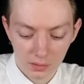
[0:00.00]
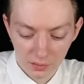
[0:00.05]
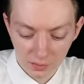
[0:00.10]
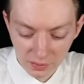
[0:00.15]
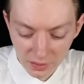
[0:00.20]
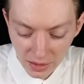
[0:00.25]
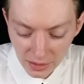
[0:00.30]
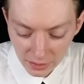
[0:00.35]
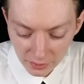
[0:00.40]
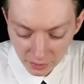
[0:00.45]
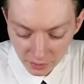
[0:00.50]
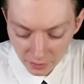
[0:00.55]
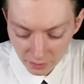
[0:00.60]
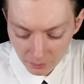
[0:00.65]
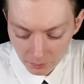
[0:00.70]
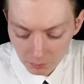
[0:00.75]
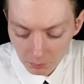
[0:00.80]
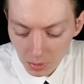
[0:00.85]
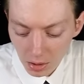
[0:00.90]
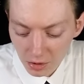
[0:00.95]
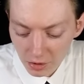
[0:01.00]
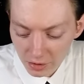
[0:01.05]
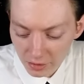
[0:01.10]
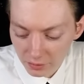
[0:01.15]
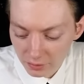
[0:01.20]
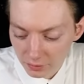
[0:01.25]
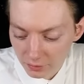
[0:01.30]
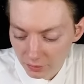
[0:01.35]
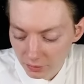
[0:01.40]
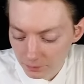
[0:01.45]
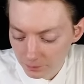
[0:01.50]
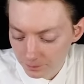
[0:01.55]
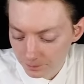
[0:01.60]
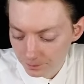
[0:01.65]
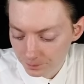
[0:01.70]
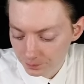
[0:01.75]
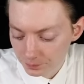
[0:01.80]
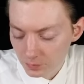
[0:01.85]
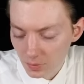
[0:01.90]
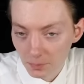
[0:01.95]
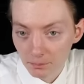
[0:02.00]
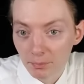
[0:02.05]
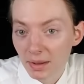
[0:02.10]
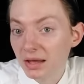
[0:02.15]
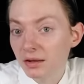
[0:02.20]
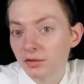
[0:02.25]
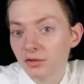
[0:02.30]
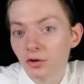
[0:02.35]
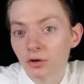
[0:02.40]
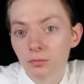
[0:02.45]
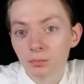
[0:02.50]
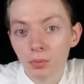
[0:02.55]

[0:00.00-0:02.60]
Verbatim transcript: that's marketed based on